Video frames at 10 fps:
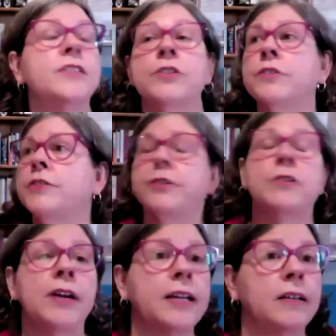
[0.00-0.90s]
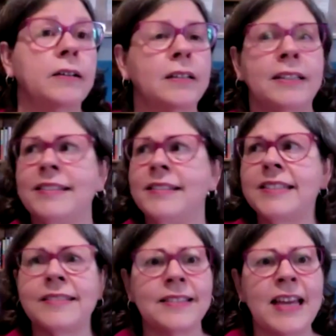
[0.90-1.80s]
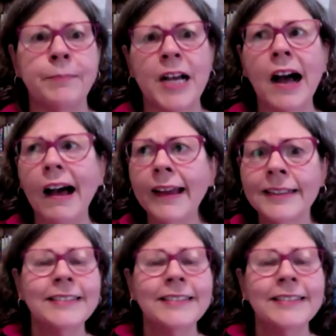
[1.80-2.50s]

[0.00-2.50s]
and you're you're going, is this the same guy?